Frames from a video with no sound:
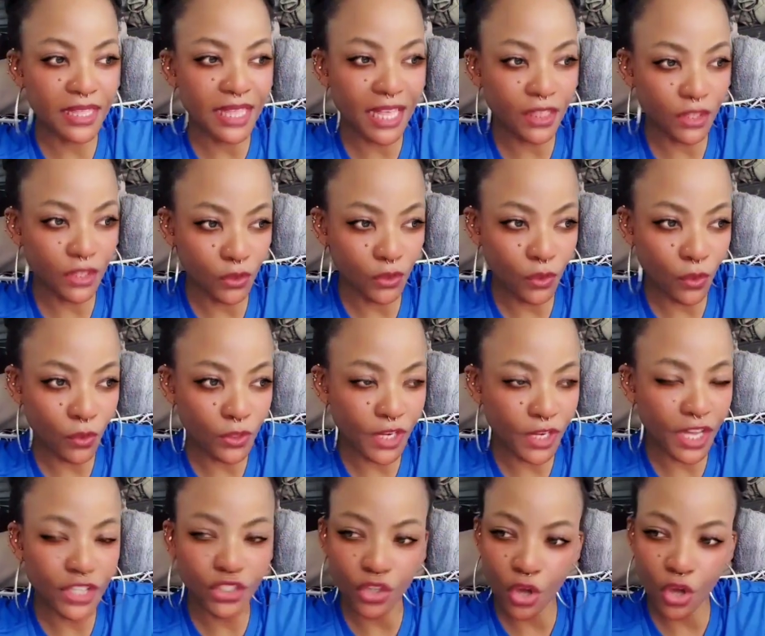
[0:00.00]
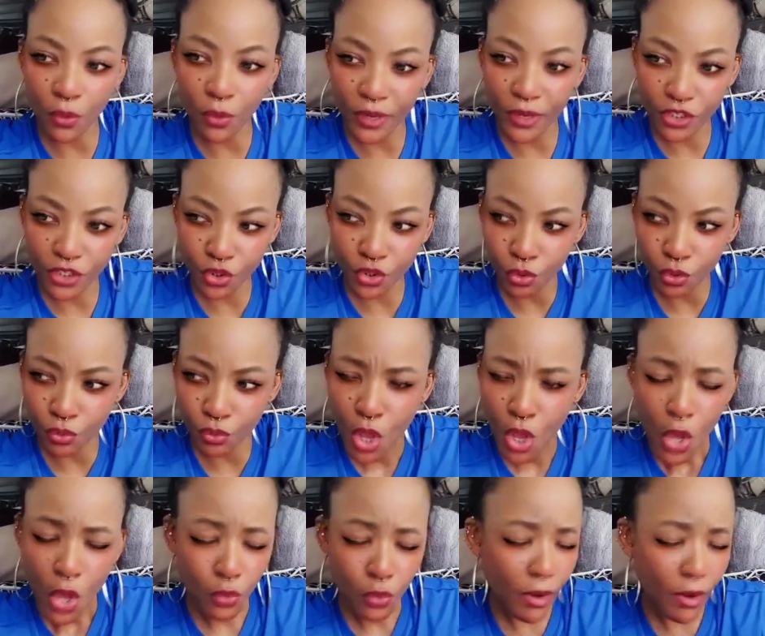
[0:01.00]
that the Lord is going to
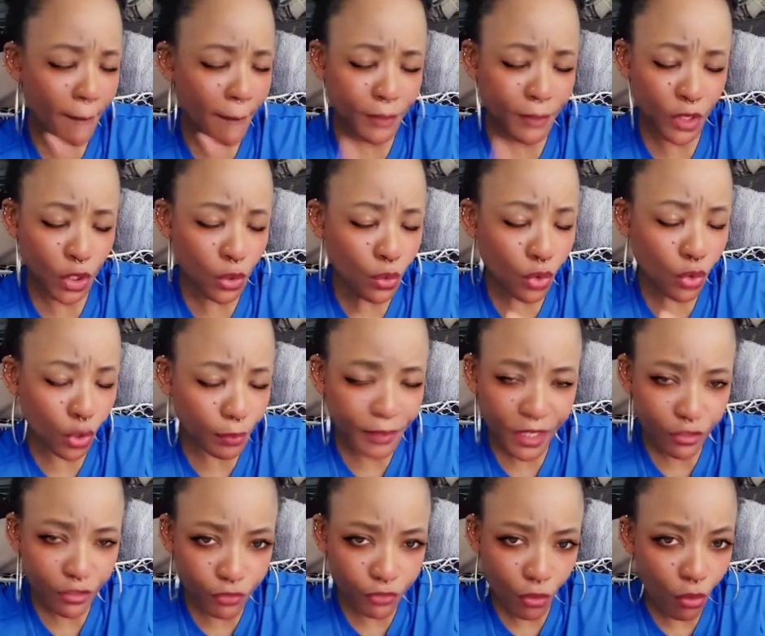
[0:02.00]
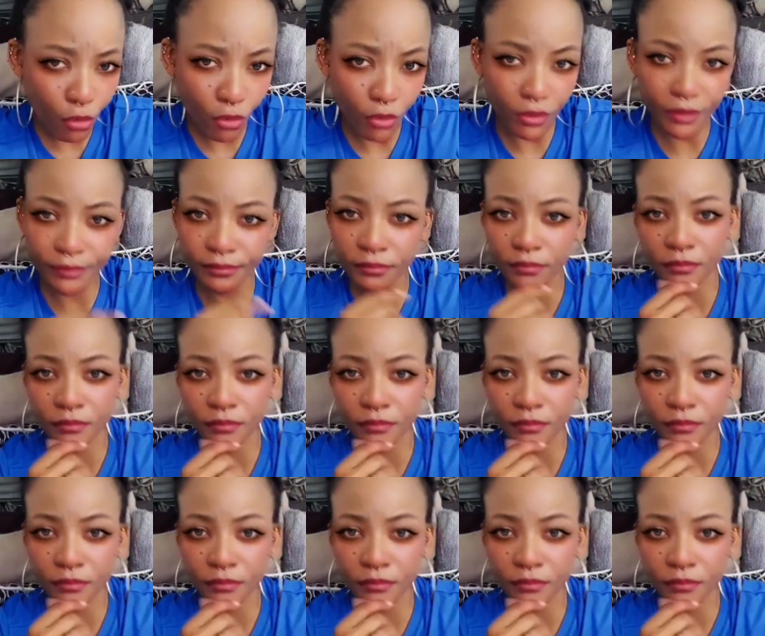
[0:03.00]
rebuke me for.